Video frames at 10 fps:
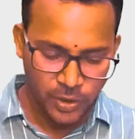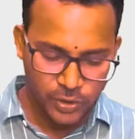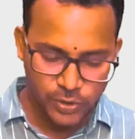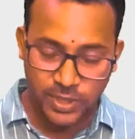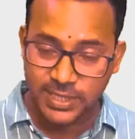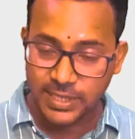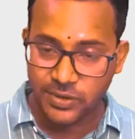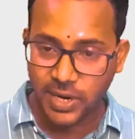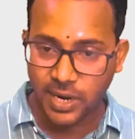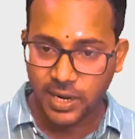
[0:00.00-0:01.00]
So this is
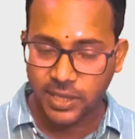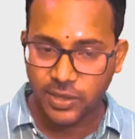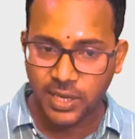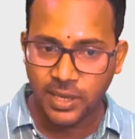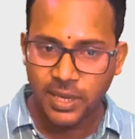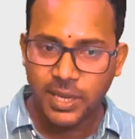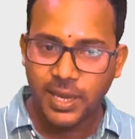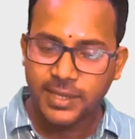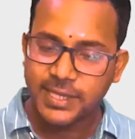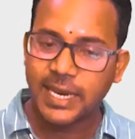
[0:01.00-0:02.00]
regarding the
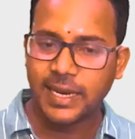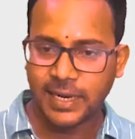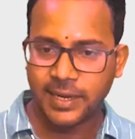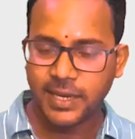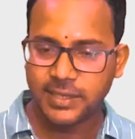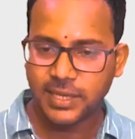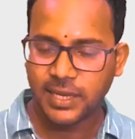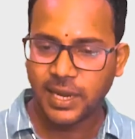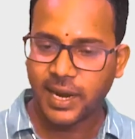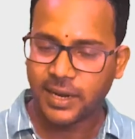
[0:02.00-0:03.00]
skin
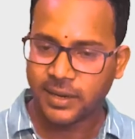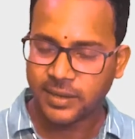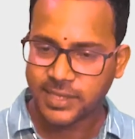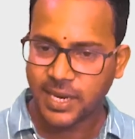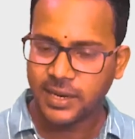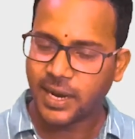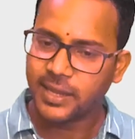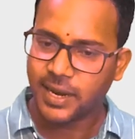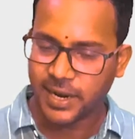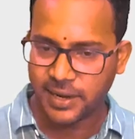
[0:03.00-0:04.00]
adnexa and skin and
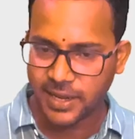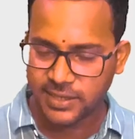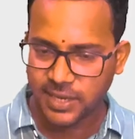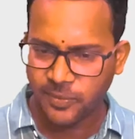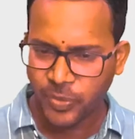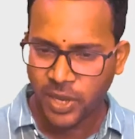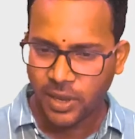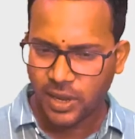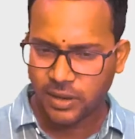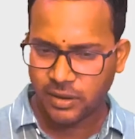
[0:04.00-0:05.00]
their adnexa.
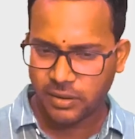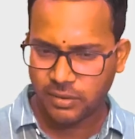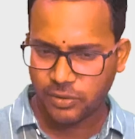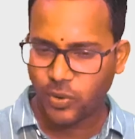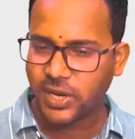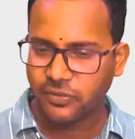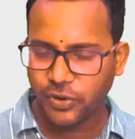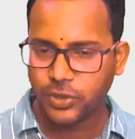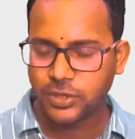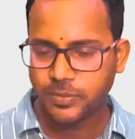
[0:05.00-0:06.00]
Quite a
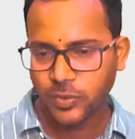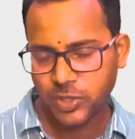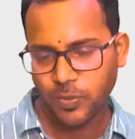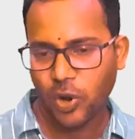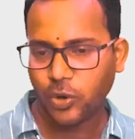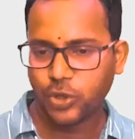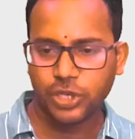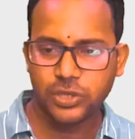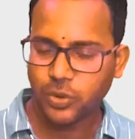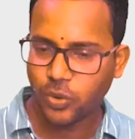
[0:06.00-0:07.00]
few small
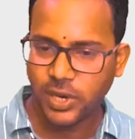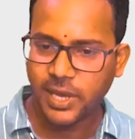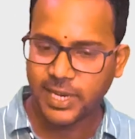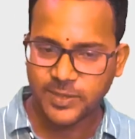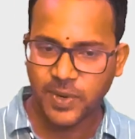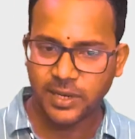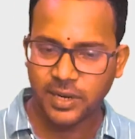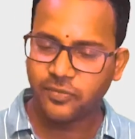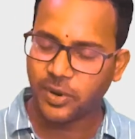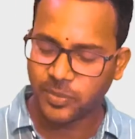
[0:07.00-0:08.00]
questions only are
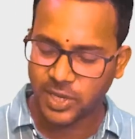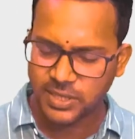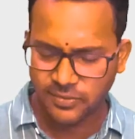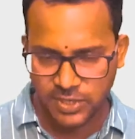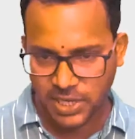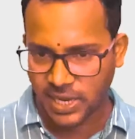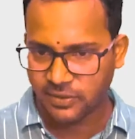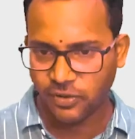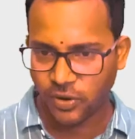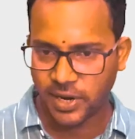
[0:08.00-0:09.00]
expected from these, which I
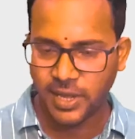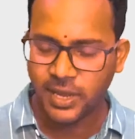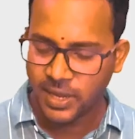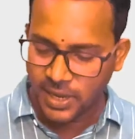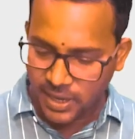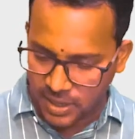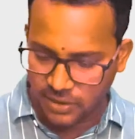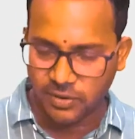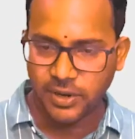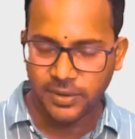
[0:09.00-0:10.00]
have already
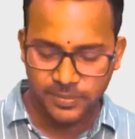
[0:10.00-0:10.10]
covered.